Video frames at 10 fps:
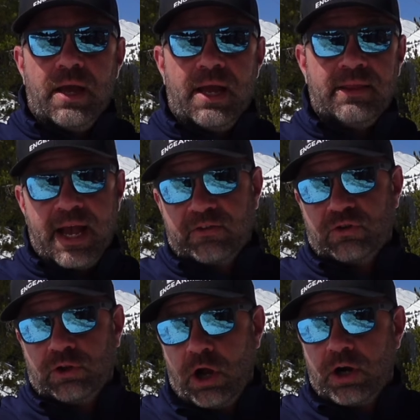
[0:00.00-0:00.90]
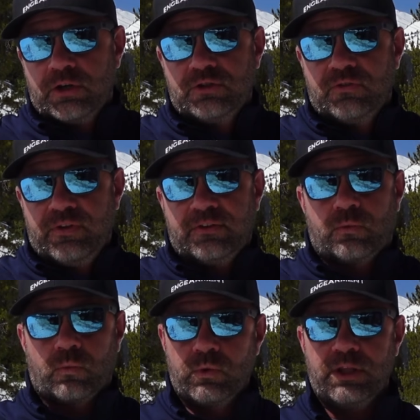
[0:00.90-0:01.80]
and the extra large
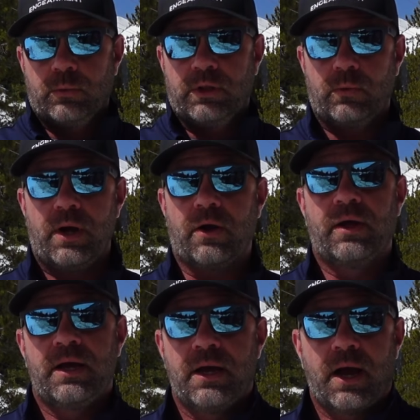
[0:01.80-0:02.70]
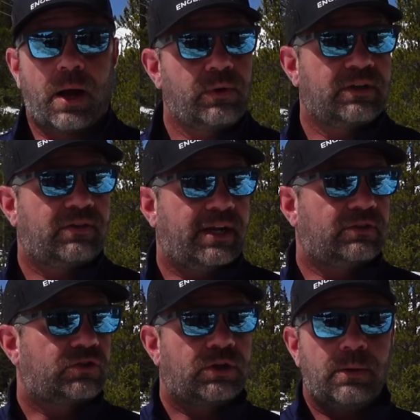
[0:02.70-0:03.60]
fits really, really well. I wouldn't say
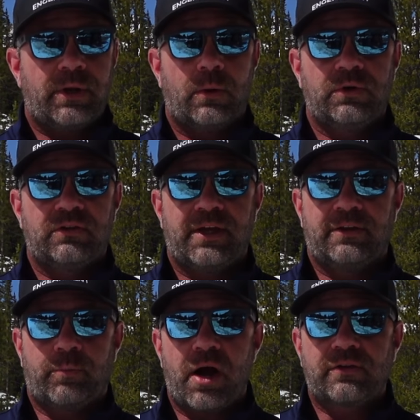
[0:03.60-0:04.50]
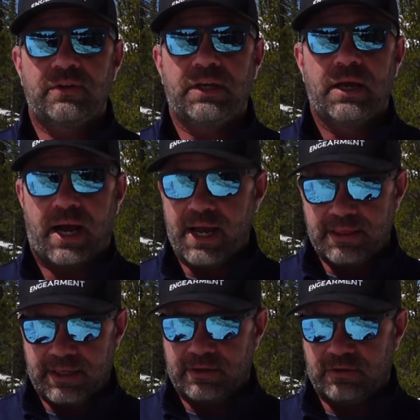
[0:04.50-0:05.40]
it's trim, and I wouldn't say it's boxy. I
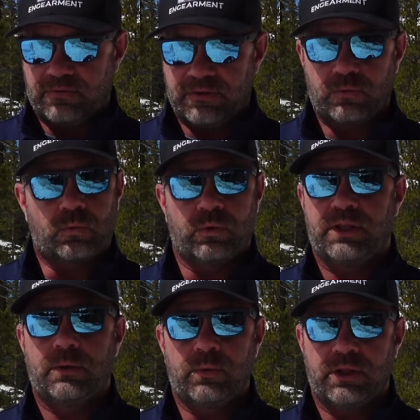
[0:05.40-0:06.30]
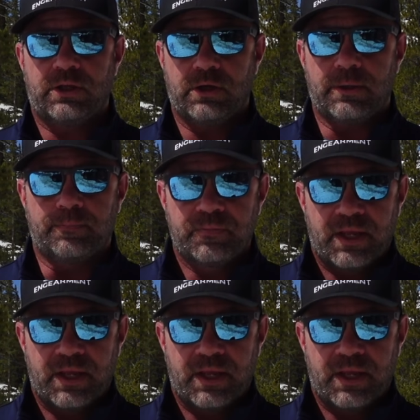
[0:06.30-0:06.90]
think it just fits really, really good.